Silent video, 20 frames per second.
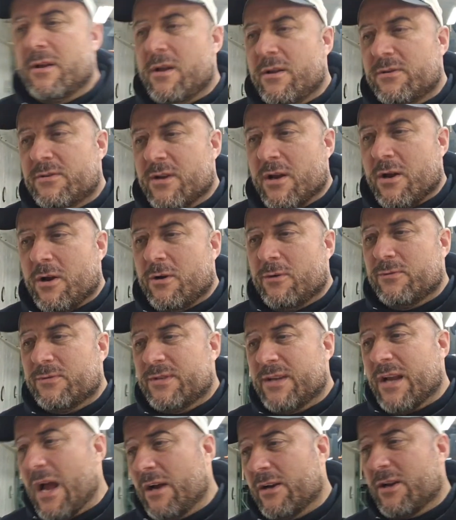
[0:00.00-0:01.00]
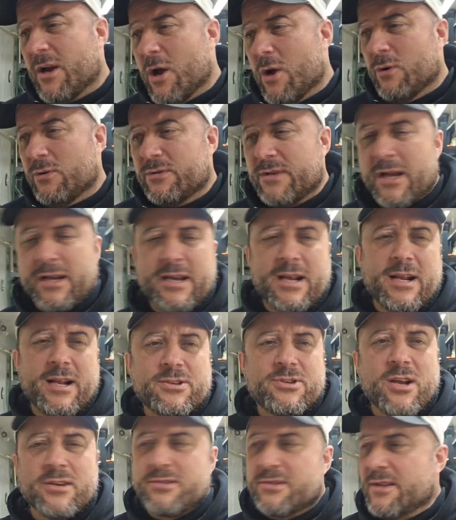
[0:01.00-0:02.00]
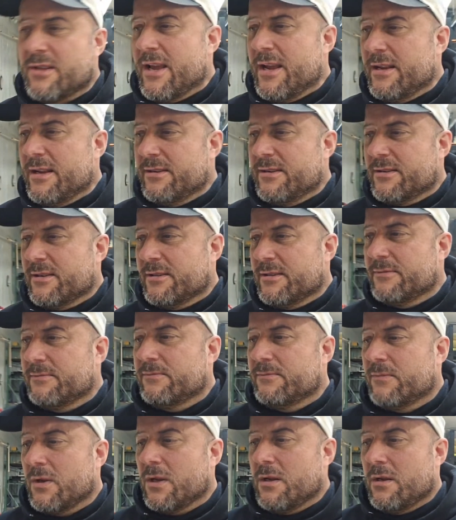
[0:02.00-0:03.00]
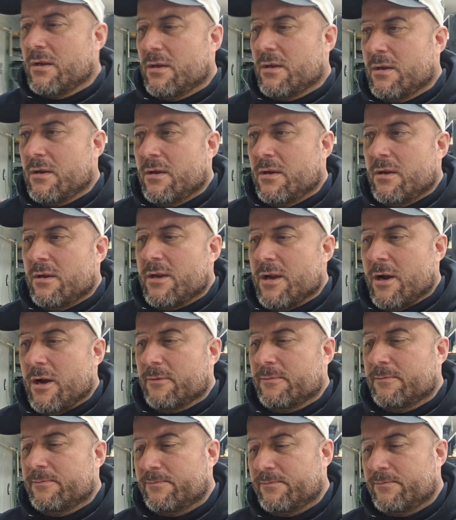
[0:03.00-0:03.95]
So see how it goes. I gotta adjust things and you know